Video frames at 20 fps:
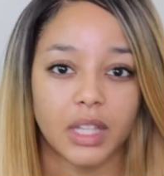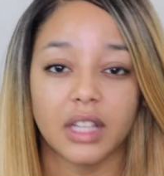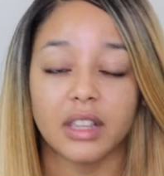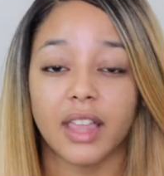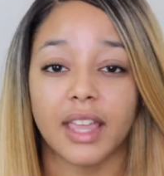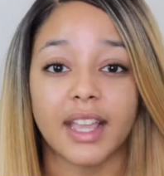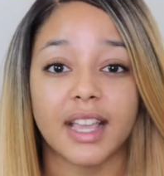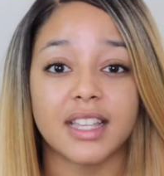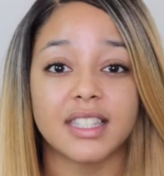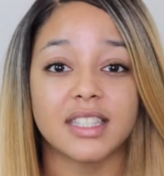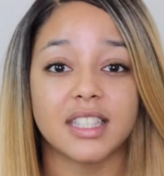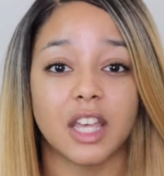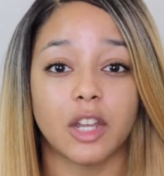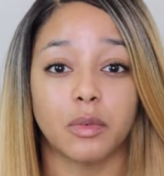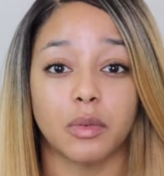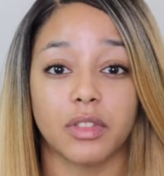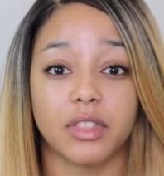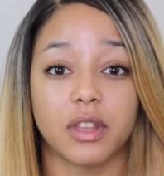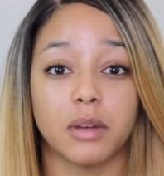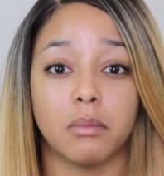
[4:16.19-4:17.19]
like I said,
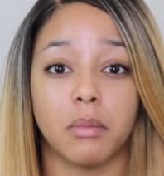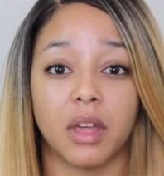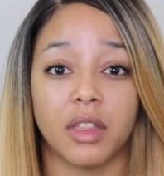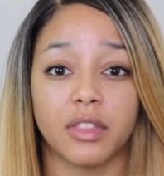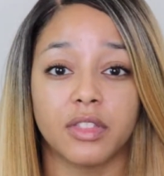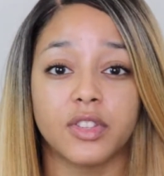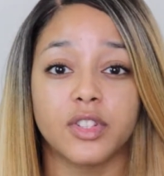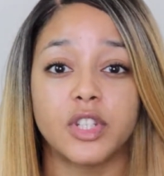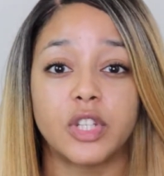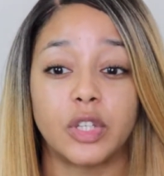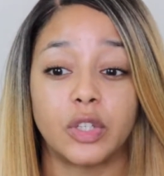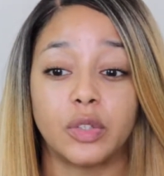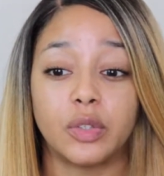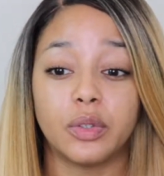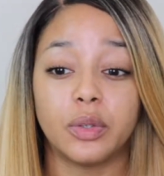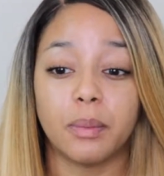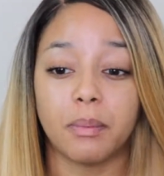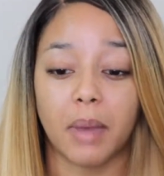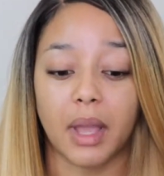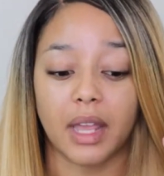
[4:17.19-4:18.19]
within month
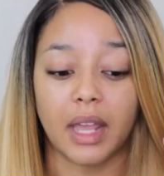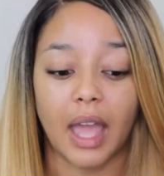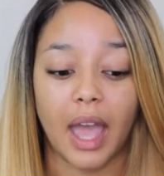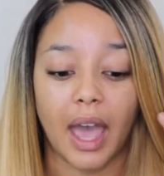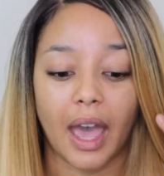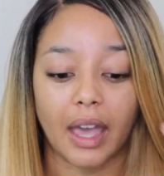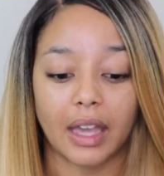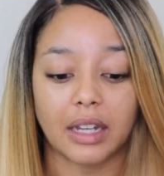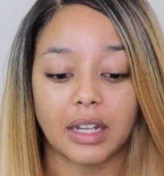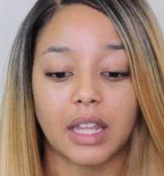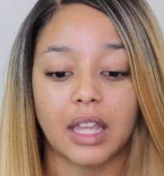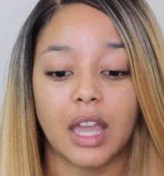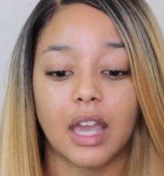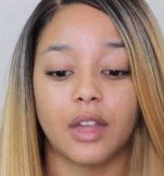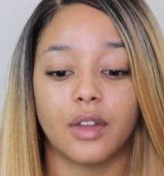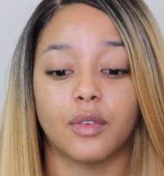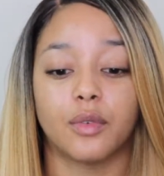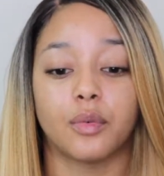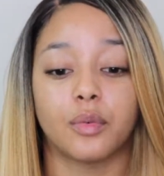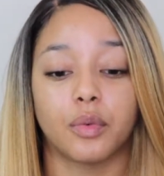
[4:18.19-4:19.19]
two, my acne
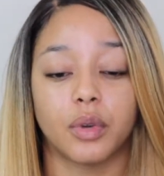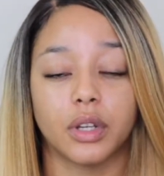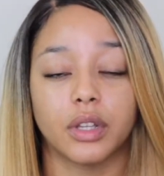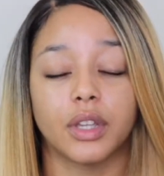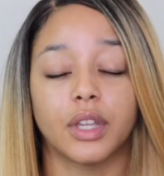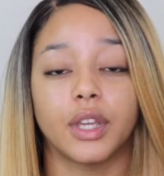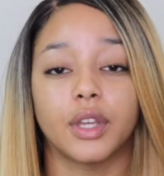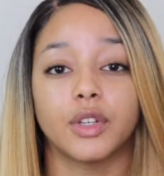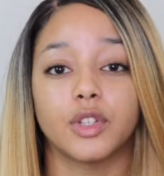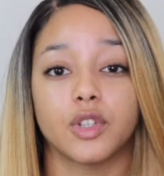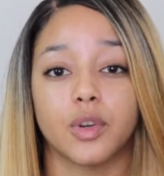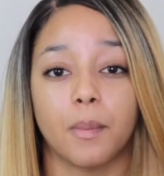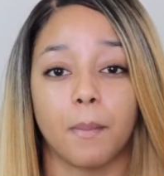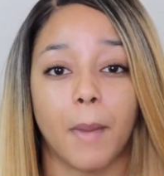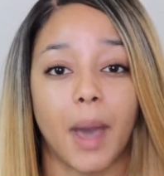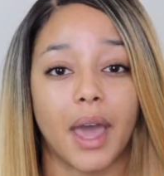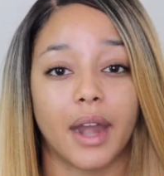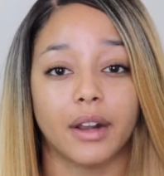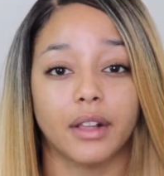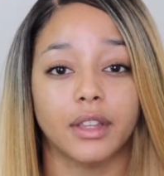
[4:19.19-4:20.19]
had really
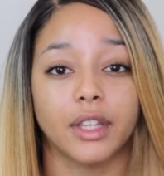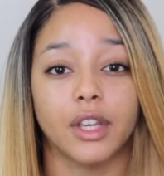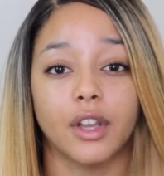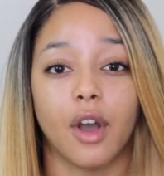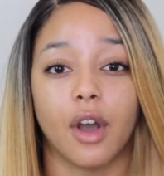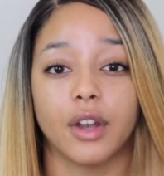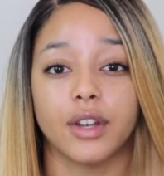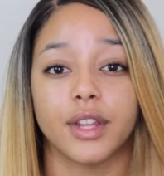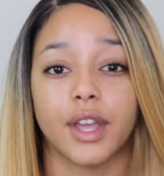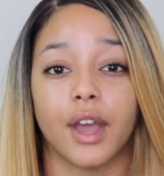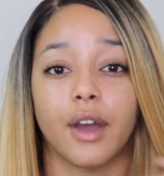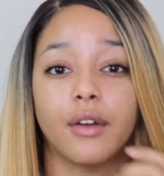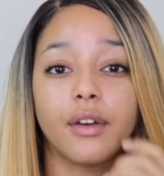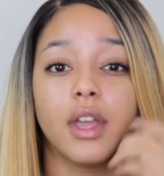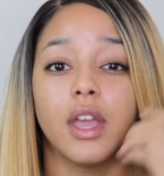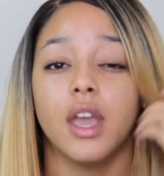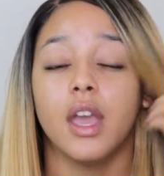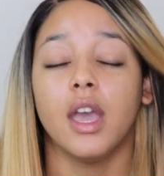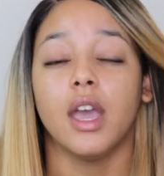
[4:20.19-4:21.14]
dramatically gone down.